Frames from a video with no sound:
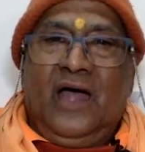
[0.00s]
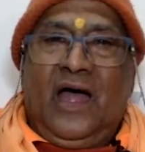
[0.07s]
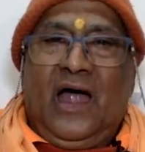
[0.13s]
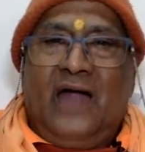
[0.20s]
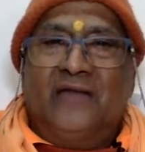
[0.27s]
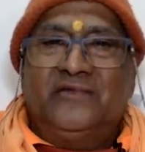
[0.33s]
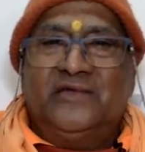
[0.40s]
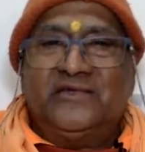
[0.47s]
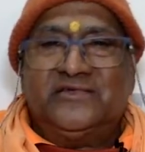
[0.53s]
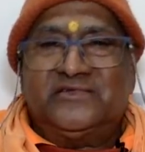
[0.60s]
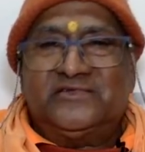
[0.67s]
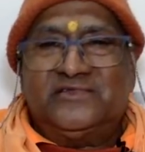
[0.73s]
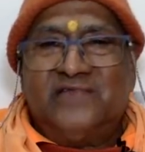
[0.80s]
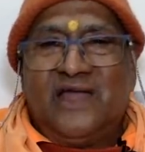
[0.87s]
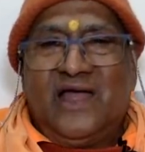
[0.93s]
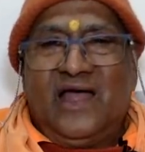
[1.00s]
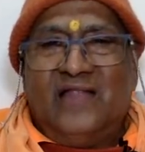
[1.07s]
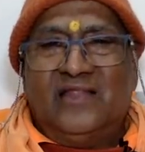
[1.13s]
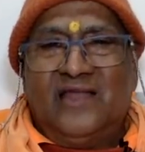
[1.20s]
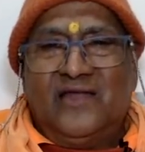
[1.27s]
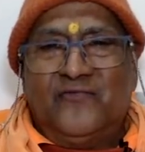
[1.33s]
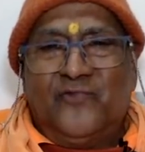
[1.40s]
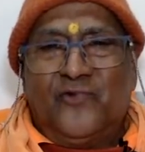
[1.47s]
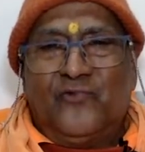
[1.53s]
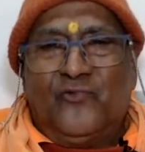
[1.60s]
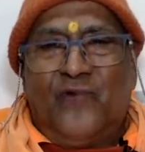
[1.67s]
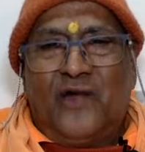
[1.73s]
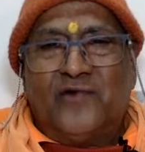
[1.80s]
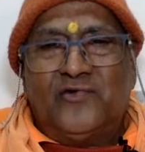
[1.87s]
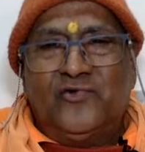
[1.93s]
And just therefore,
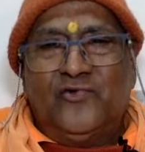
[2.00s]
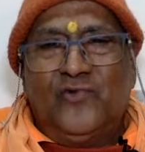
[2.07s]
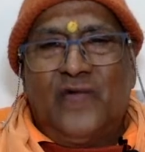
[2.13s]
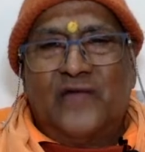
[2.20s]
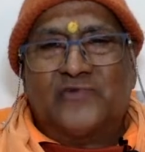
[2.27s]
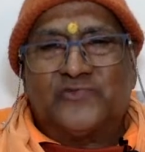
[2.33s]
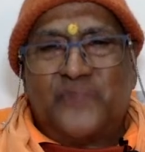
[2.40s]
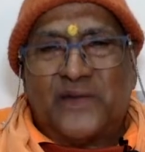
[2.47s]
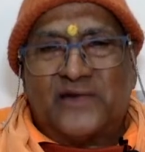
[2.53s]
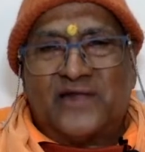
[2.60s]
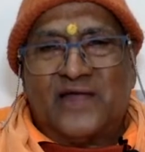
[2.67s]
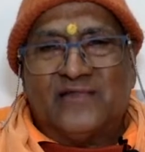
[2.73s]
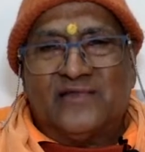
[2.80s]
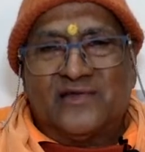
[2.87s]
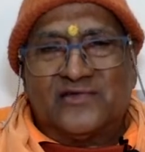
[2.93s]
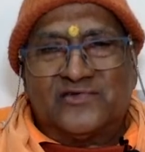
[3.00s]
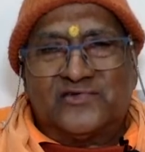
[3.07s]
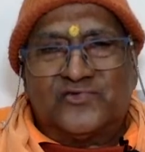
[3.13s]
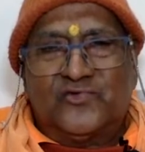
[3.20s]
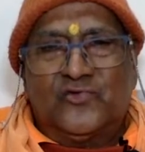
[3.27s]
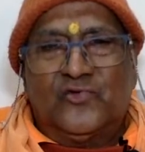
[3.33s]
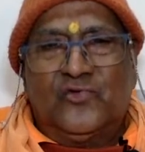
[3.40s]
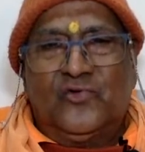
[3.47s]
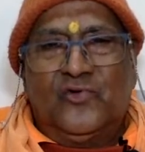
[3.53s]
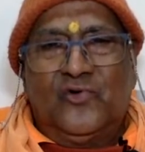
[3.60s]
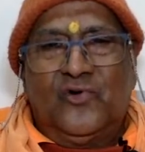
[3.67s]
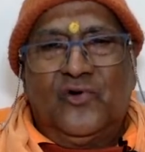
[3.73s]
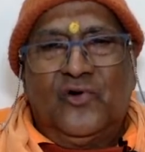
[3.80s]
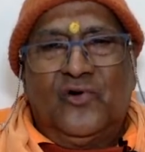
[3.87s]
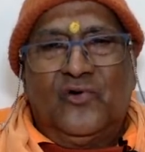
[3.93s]
what you expect others to
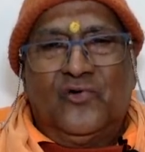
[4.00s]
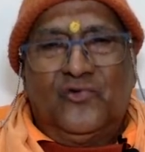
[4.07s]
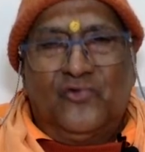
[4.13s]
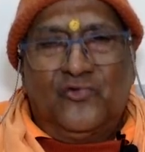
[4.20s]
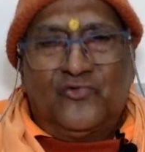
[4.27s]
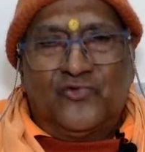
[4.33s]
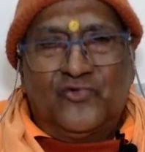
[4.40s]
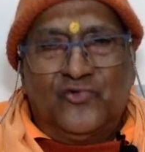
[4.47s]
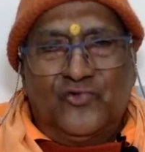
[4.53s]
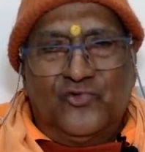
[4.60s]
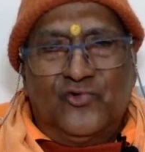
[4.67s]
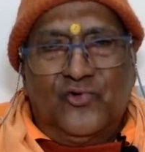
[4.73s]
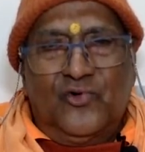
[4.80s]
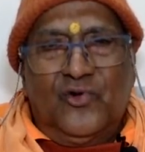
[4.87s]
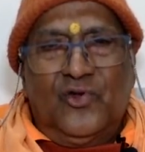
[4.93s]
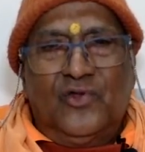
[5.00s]
do to you,